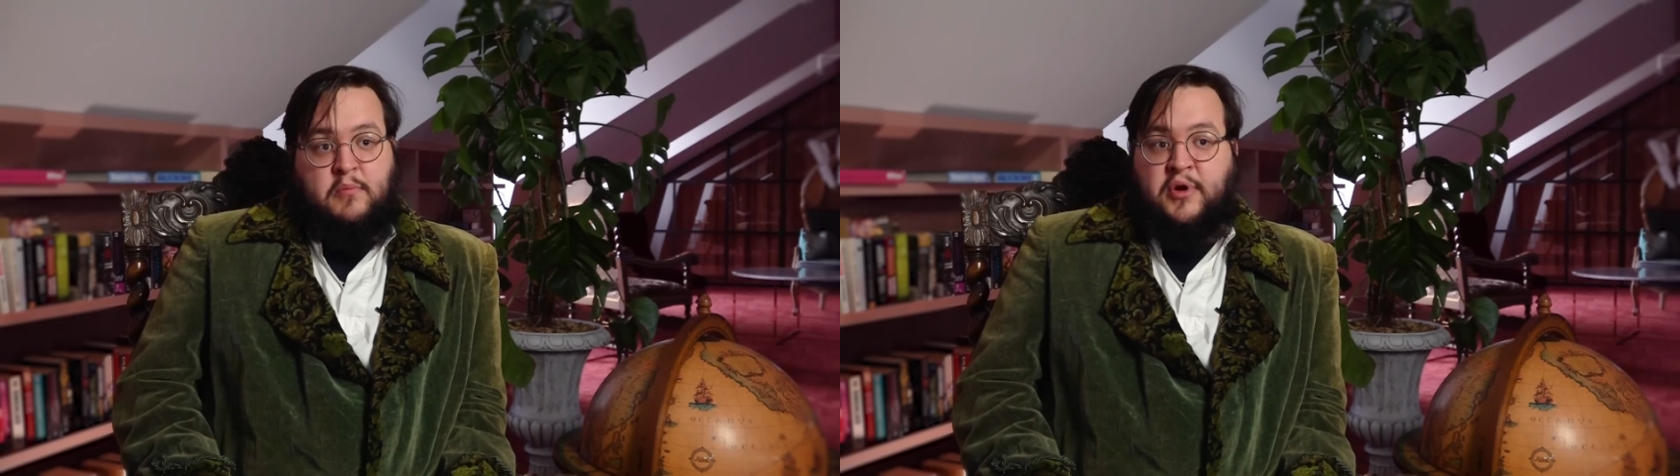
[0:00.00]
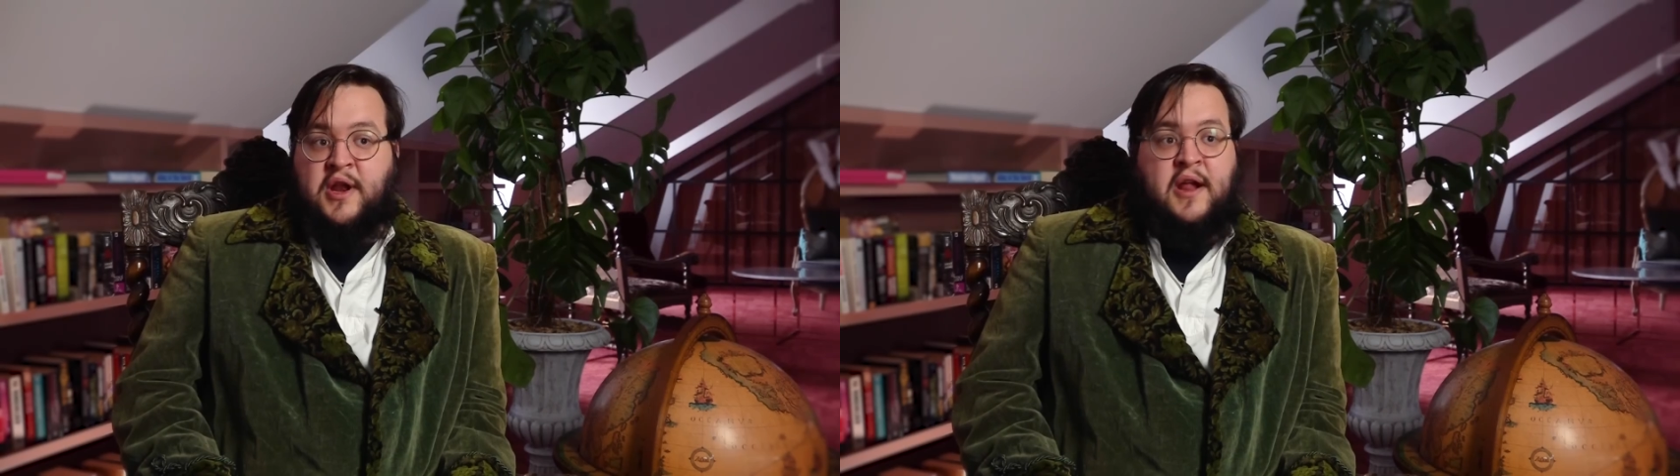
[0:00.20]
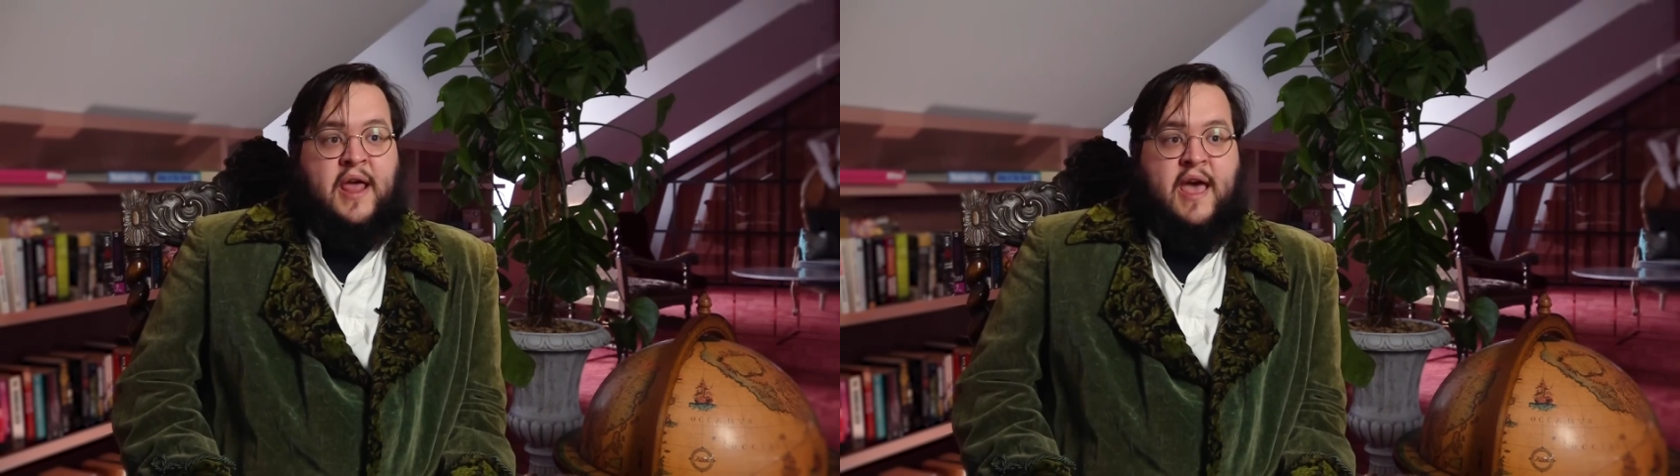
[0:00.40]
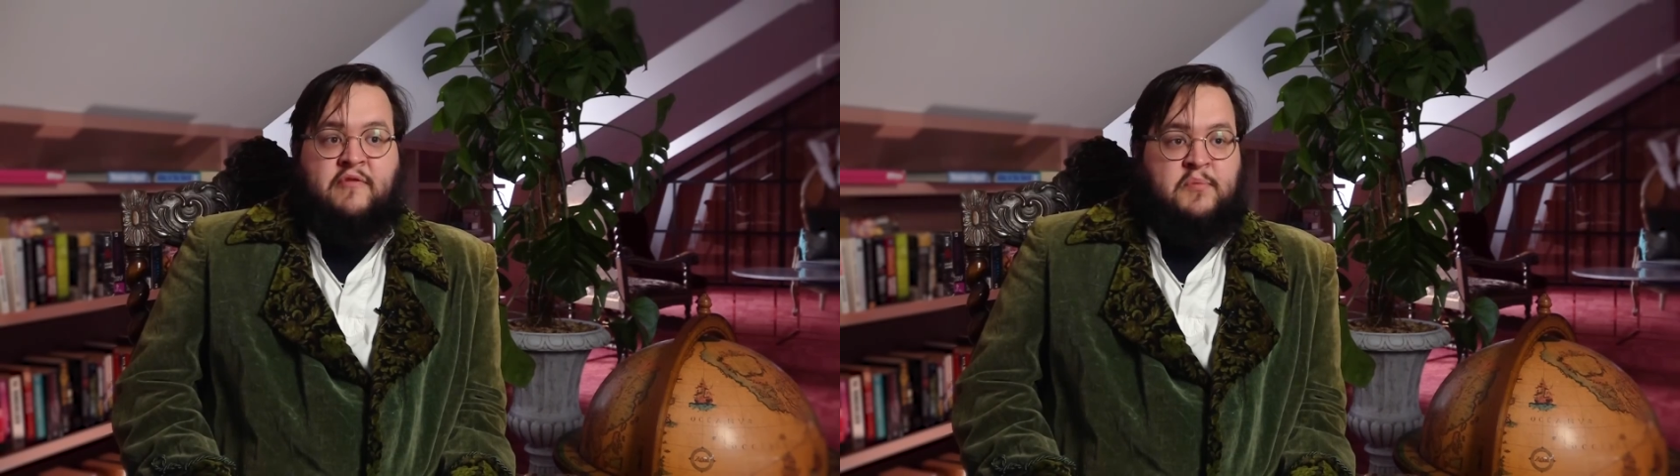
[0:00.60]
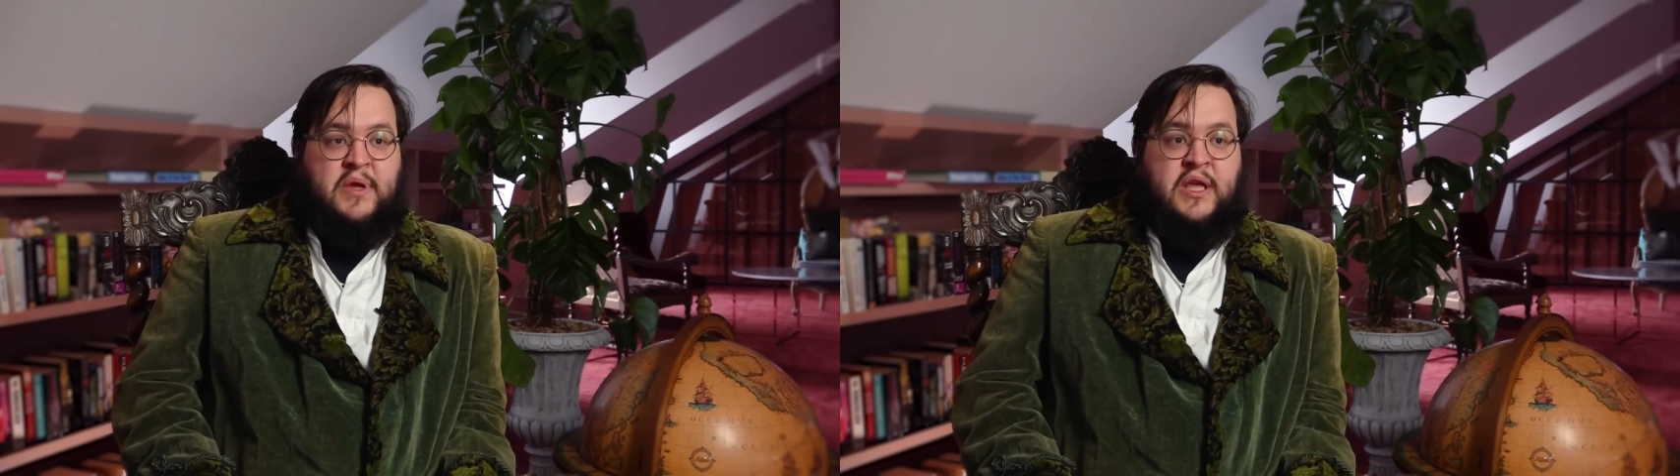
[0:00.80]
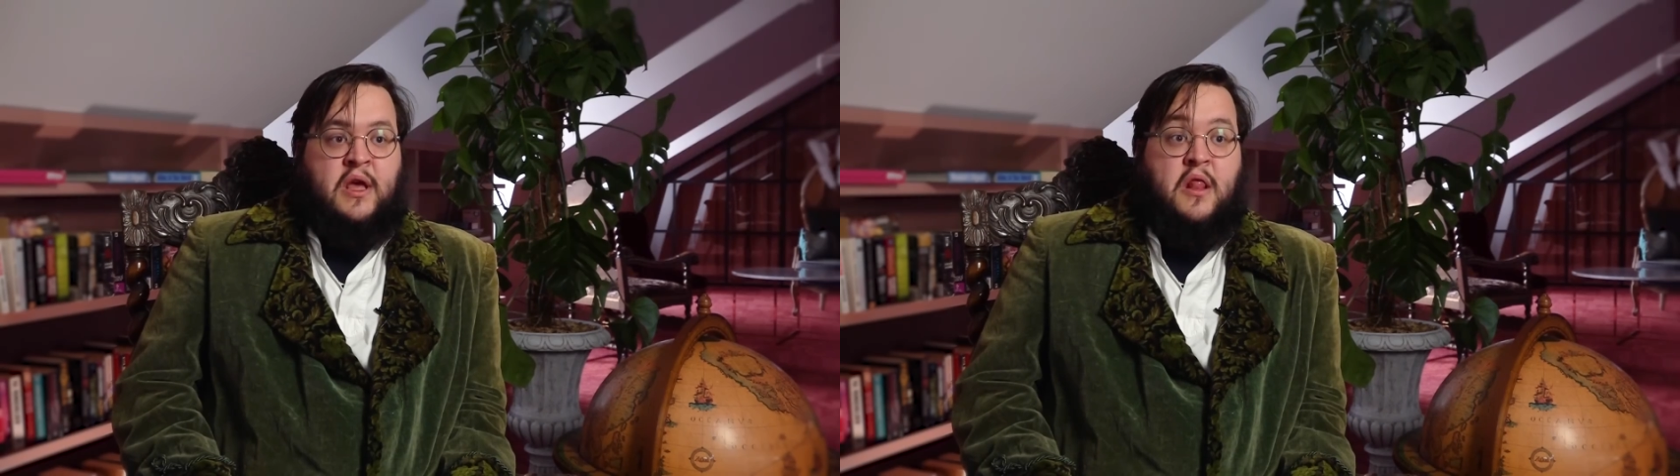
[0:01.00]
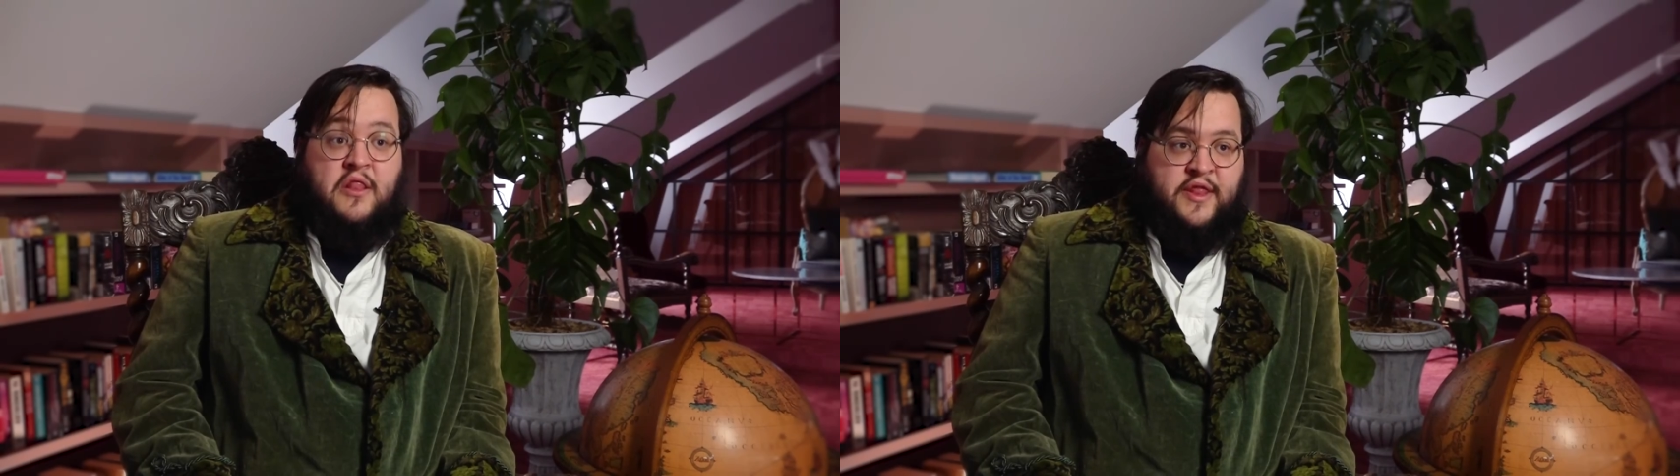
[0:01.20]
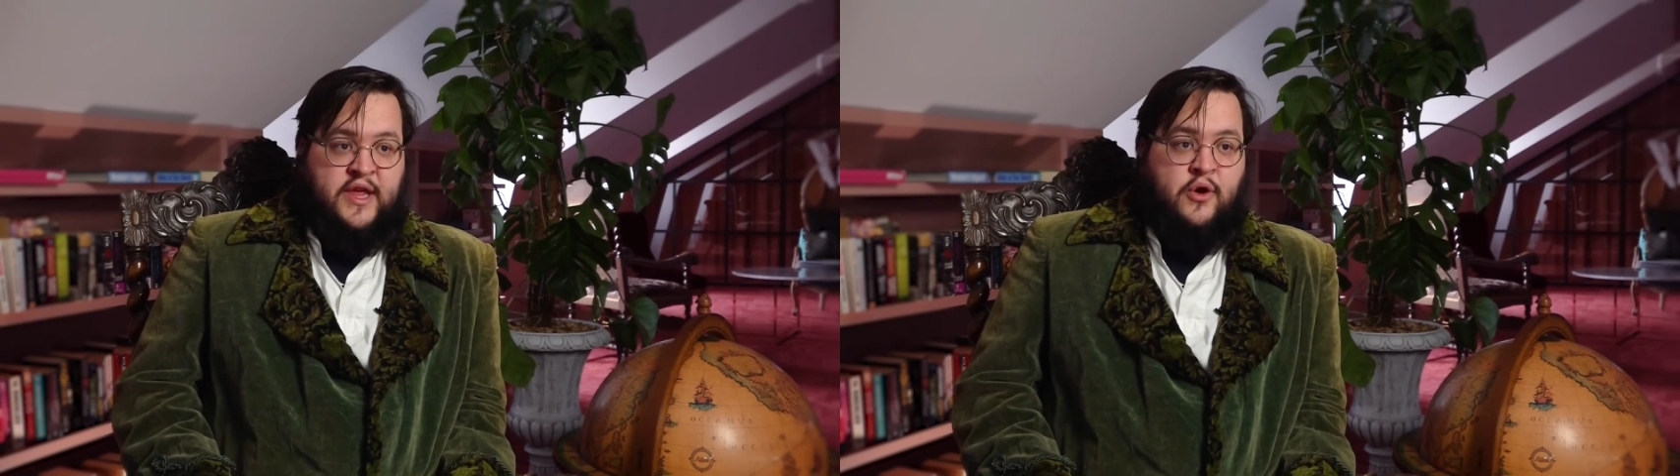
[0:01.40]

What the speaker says: but not have it be the